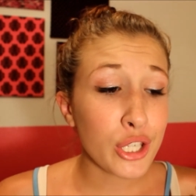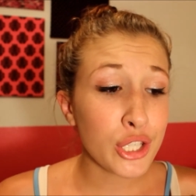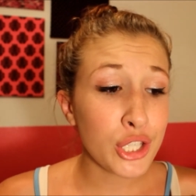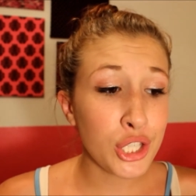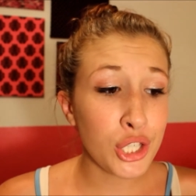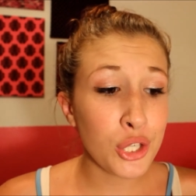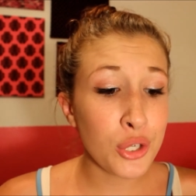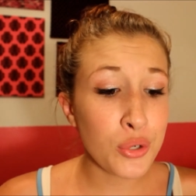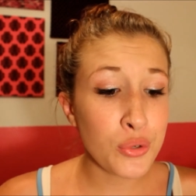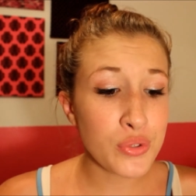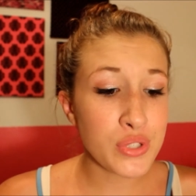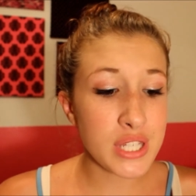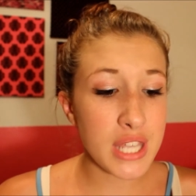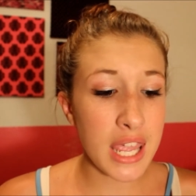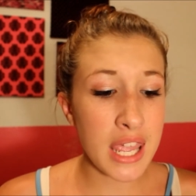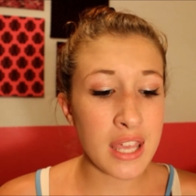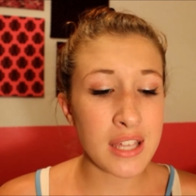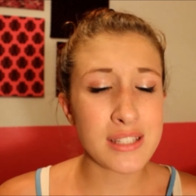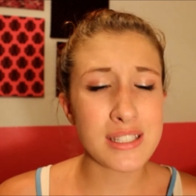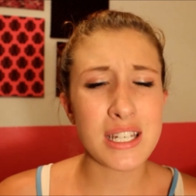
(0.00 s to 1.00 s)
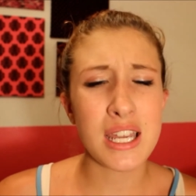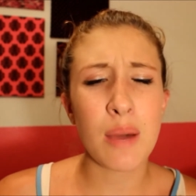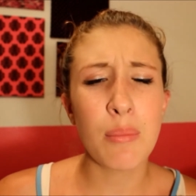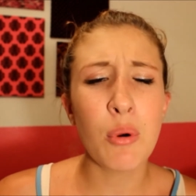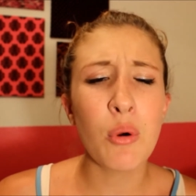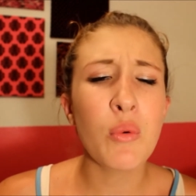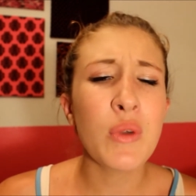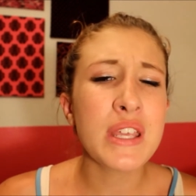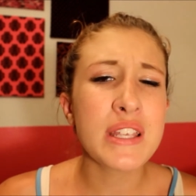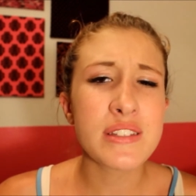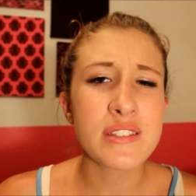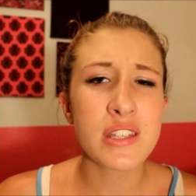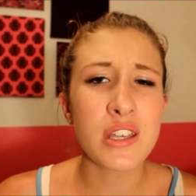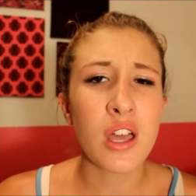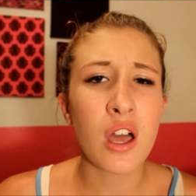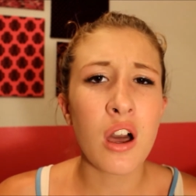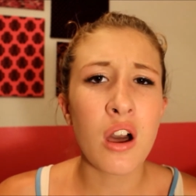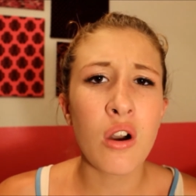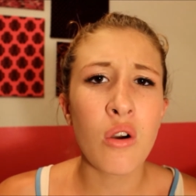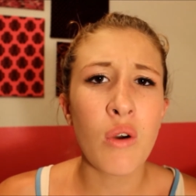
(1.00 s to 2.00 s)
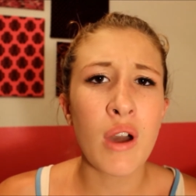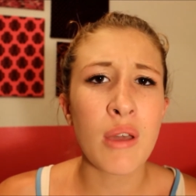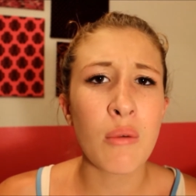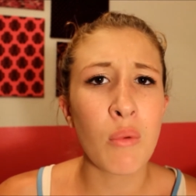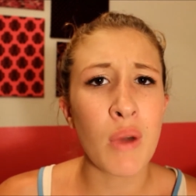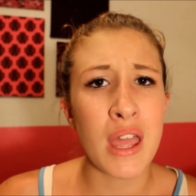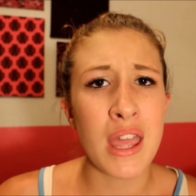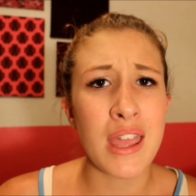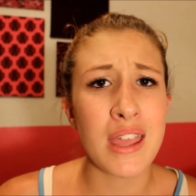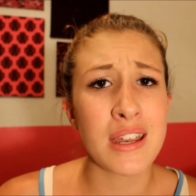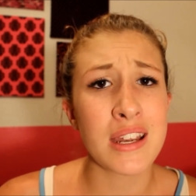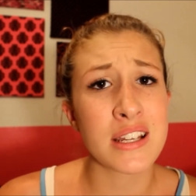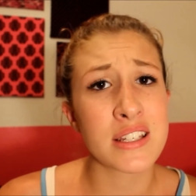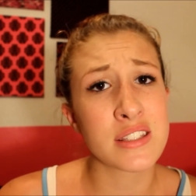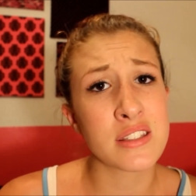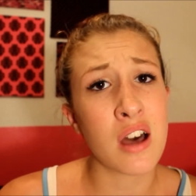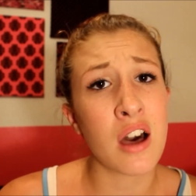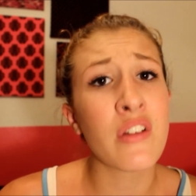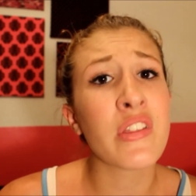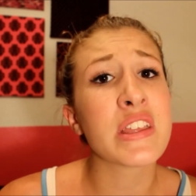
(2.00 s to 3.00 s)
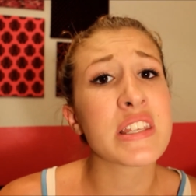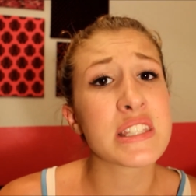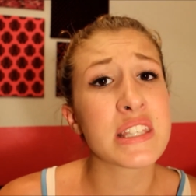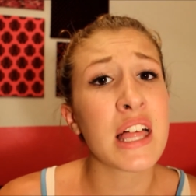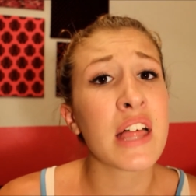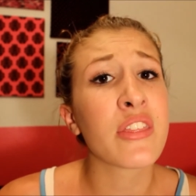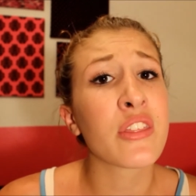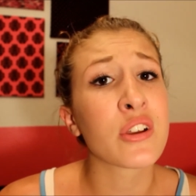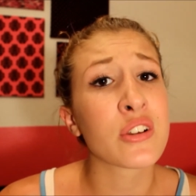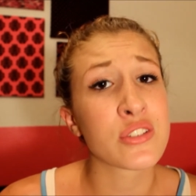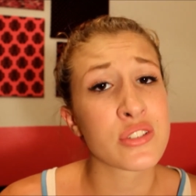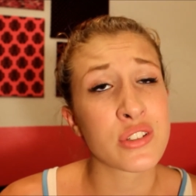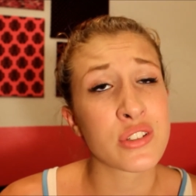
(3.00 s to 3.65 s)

cute and a couple weeks ago I went and I saw this leather